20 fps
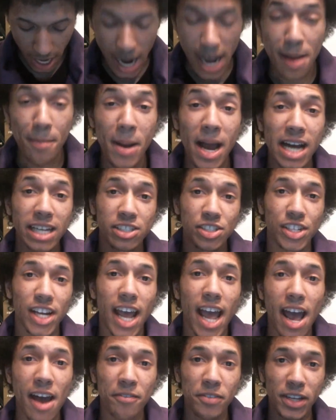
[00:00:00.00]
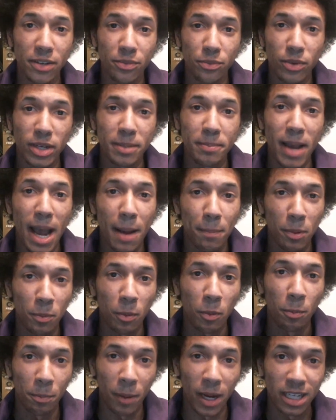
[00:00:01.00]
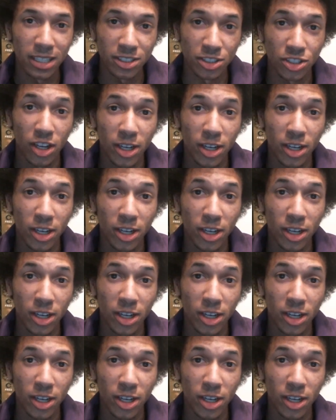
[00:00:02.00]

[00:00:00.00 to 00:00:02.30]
I imagine having remappable buttons